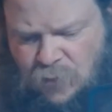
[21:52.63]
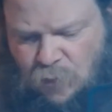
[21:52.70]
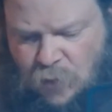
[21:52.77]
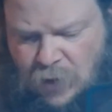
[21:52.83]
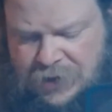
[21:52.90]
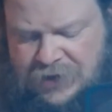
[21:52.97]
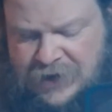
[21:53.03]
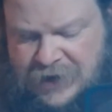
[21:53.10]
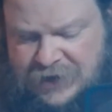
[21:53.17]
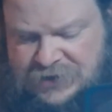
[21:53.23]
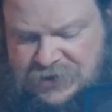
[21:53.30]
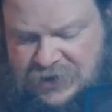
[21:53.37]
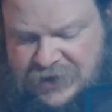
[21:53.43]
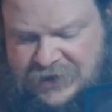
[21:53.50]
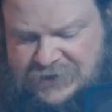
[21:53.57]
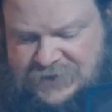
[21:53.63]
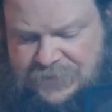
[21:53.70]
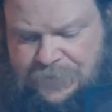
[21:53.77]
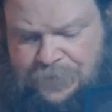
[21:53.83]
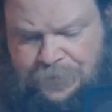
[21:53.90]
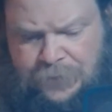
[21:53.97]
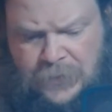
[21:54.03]
what it actually is.
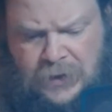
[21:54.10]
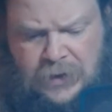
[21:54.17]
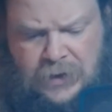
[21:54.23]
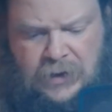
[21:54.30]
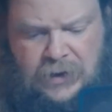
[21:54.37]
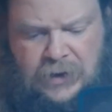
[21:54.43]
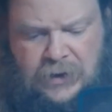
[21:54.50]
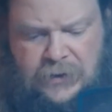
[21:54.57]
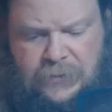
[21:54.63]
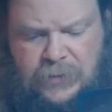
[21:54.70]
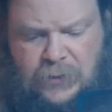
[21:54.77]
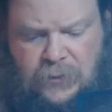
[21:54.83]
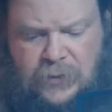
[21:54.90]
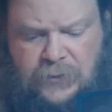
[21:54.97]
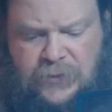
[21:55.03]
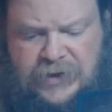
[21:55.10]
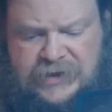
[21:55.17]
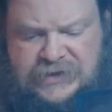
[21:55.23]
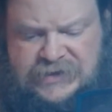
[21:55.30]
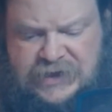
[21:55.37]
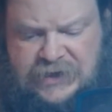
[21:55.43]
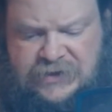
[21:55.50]
But when
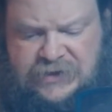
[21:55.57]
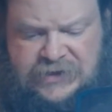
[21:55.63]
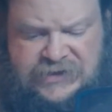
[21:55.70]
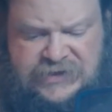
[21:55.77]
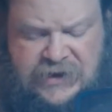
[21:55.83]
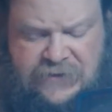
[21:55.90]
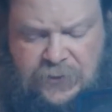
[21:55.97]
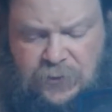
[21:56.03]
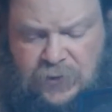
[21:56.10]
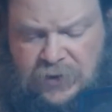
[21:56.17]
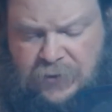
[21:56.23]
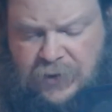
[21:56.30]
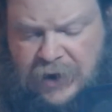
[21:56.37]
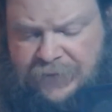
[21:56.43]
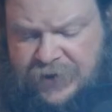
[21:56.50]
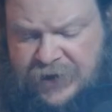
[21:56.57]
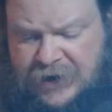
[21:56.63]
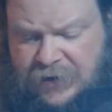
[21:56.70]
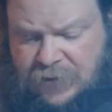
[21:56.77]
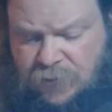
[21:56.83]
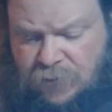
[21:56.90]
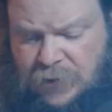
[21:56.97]
we seek to discover what
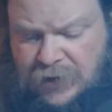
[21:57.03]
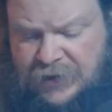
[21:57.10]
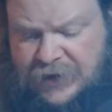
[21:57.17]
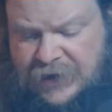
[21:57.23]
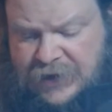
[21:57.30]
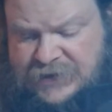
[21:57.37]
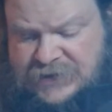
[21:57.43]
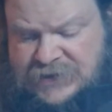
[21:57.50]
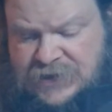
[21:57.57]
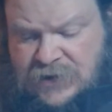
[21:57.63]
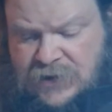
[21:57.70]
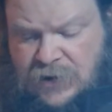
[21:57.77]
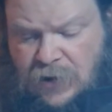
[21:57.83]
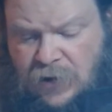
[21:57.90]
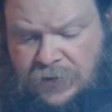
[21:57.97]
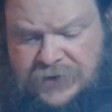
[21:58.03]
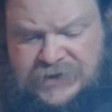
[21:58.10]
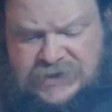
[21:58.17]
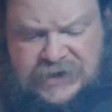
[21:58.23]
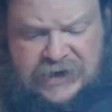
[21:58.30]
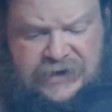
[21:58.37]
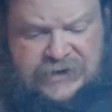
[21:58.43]
gravity really is, all the
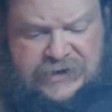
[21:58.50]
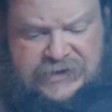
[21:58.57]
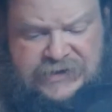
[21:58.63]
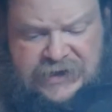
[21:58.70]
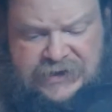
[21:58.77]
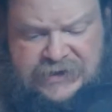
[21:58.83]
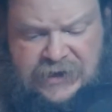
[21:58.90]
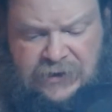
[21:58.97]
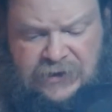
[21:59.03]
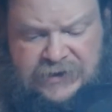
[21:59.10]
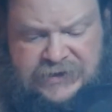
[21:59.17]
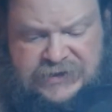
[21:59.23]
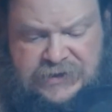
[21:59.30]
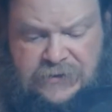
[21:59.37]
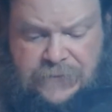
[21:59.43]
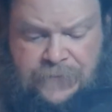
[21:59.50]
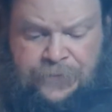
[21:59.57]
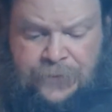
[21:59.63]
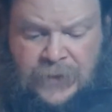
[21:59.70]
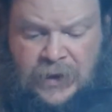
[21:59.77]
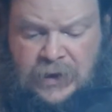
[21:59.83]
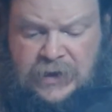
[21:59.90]
scientists can tell us
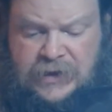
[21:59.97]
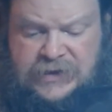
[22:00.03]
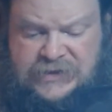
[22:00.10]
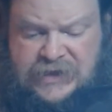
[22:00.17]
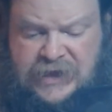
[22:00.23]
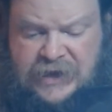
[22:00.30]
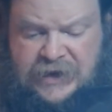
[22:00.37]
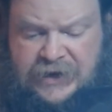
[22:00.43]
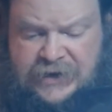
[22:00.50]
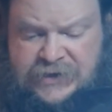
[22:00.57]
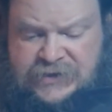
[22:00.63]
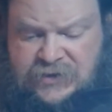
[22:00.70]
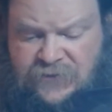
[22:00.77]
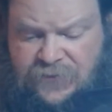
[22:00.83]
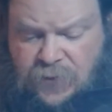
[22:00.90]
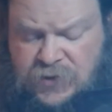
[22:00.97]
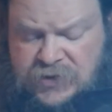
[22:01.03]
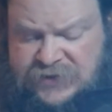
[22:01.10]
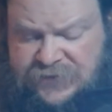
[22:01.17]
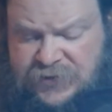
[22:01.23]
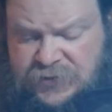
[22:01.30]
is that it is the force of